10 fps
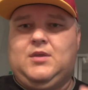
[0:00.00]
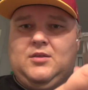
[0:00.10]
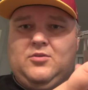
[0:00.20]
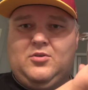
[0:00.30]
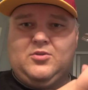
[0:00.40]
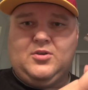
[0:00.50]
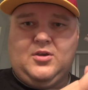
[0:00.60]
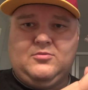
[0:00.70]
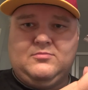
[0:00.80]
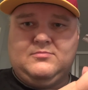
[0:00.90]
and you're good to
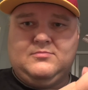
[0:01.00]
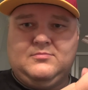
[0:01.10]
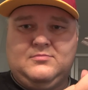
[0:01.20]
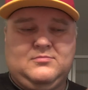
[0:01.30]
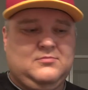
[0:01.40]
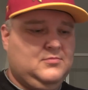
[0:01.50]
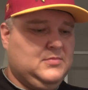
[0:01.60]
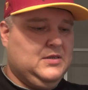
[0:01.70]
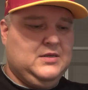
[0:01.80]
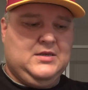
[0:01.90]
go.
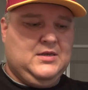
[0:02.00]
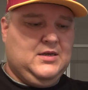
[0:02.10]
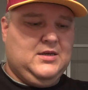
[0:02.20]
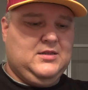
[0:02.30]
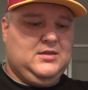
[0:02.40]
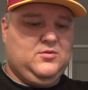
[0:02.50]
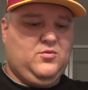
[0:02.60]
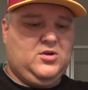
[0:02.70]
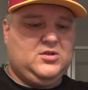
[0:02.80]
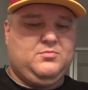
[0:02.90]
And it
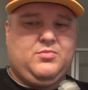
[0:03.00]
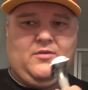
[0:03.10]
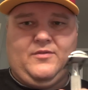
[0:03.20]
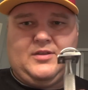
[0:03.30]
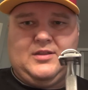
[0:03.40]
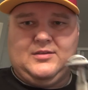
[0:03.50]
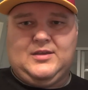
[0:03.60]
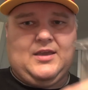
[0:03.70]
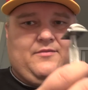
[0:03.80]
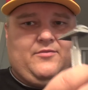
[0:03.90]
works
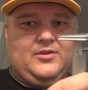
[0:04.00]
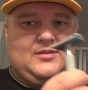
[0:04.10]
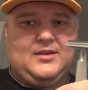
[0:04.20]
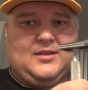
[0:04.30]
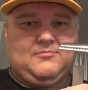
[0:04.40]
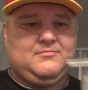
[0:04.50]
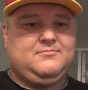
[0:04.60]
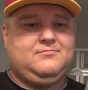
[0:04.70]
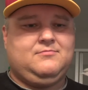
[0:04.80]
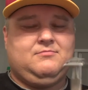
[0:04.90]
perfectly every time
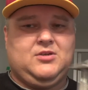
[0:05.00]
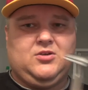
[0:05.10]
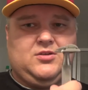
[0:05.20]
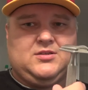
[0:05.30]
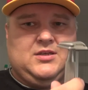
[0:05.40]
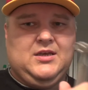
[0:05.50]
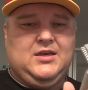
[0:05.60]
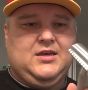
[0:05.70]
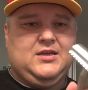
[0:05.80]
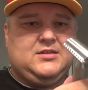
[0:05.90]
because
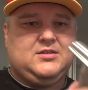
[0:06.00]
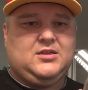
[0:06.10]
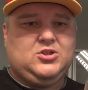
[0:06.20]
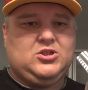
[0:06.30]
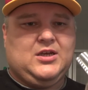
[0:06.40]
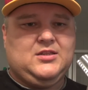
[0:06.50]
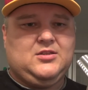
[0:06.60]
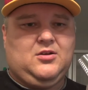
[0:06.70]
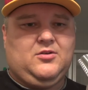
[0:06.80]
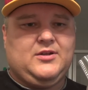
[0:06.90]
it's such tight
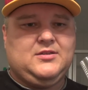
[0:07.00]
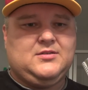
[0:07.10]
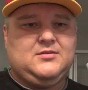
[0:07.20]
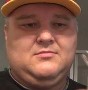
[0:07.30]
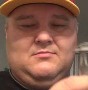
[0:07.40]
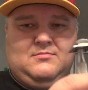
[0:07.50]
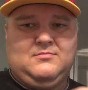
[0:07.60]
tolerance.